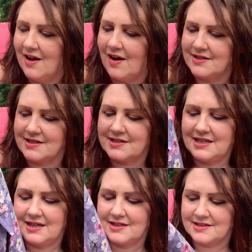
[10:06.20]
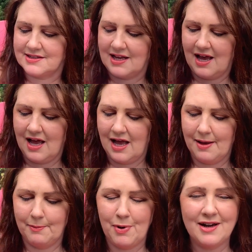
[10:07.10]
I just think it's
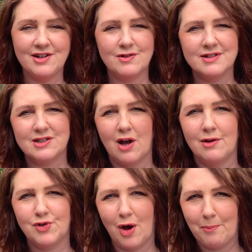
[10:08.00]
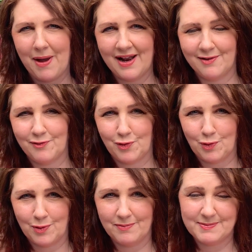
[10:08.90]
a practical style top pattern
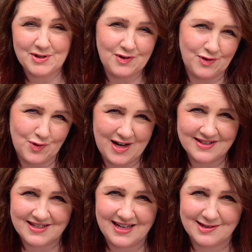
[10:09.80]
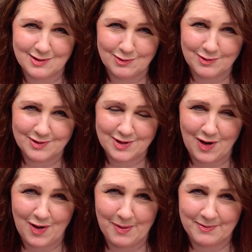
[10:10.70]
for, especially for trans-seasonal
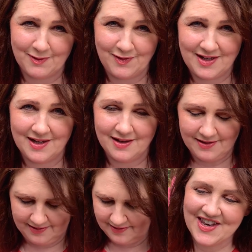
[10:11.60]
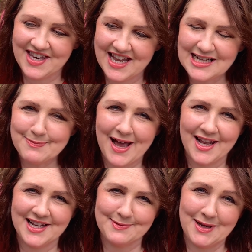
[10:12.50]
times of year. The next
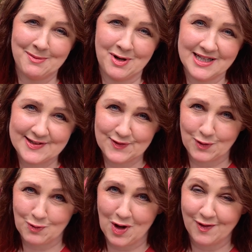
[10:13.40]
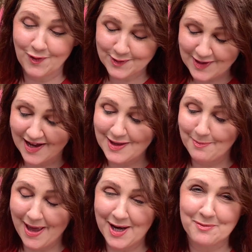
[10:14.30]
pattern has been on my list for a while. I've also had
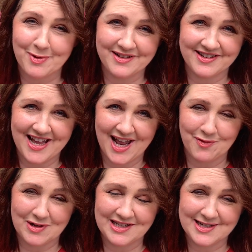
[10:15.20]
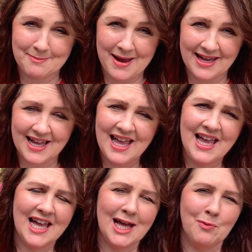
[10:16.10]
that pattern printed out ready to make,
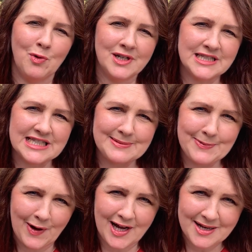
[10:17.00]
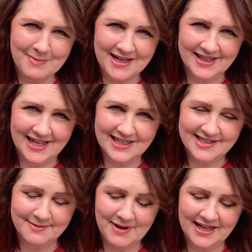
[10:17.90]
and what inspired me lately
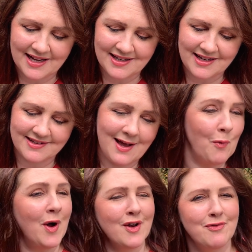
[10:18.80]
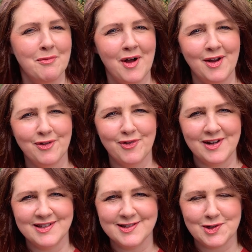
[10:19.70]
to make it is one of my
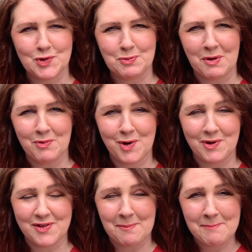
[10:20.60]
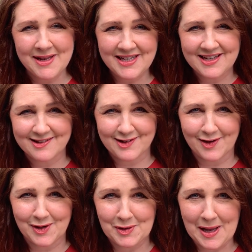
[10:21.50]
friends whom I worked with many years
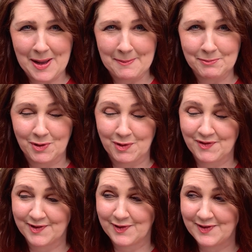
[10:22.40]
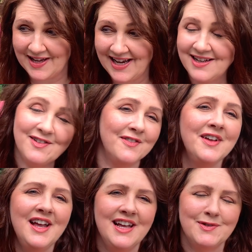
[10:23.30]
ago when I worked for Suzanne,
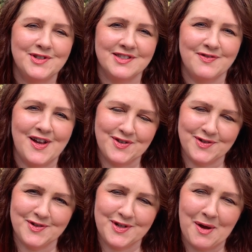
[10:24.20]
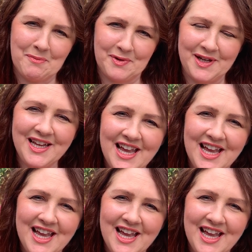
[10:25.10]
which is a fashion company.